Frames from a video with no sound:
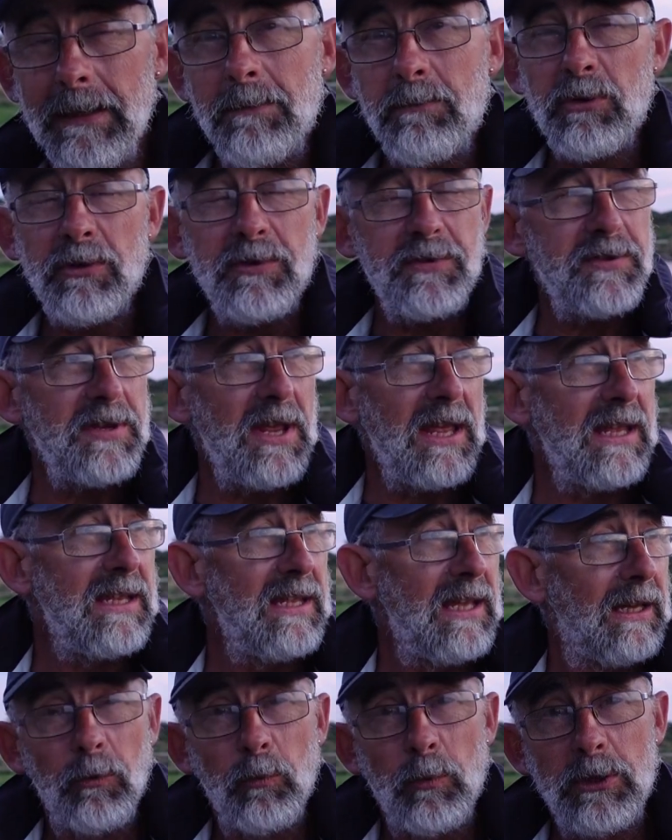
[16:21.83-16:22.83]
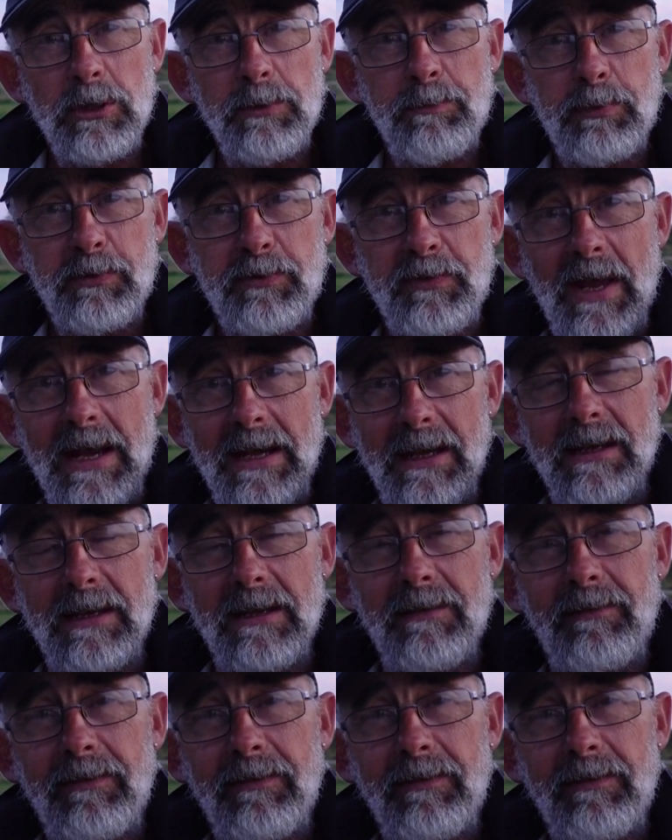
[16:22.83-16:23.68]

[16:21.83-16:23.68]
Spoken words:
but as I say, when you're presenting the